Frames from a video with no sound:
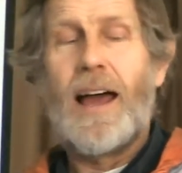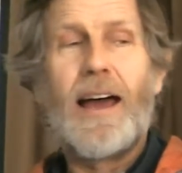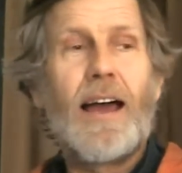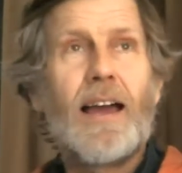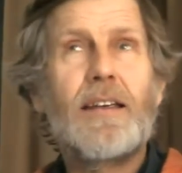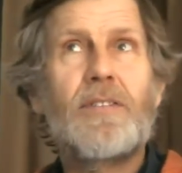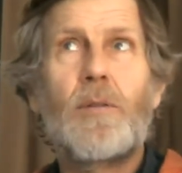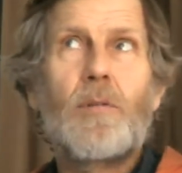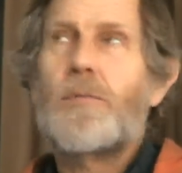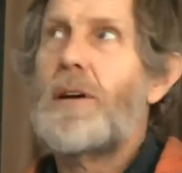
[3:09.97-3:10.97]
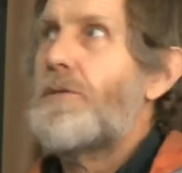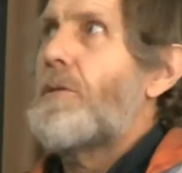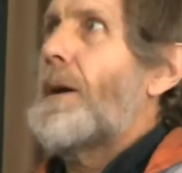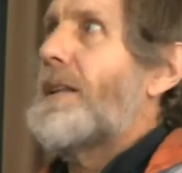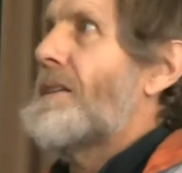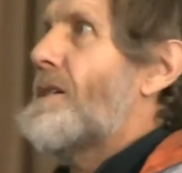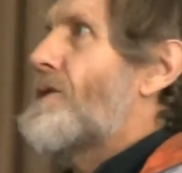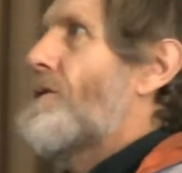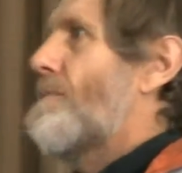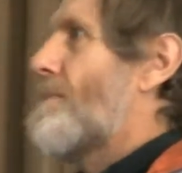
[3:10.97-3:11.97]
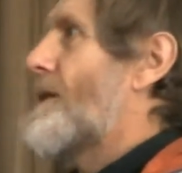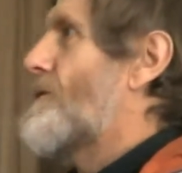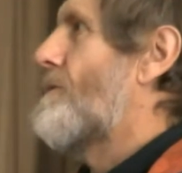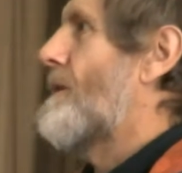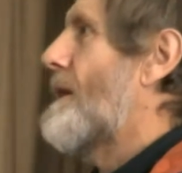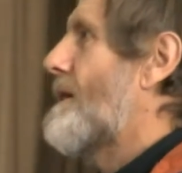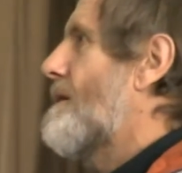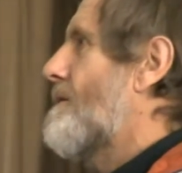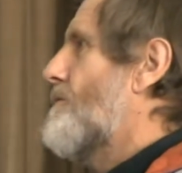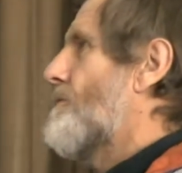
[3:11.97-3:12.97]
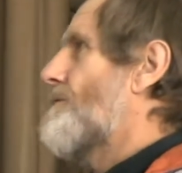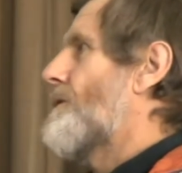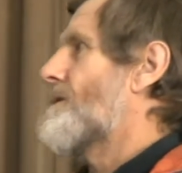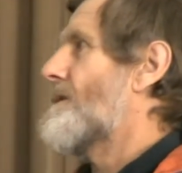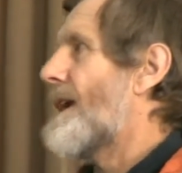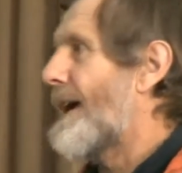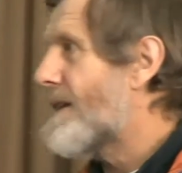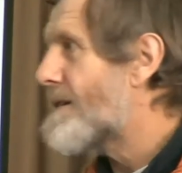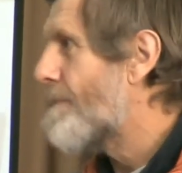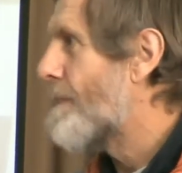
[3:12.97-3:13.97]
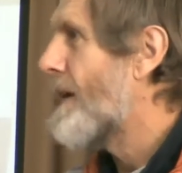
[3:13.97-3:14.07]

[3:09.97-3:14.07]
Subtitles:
And he said, what do I do about this issue of my sword? And George Fox said,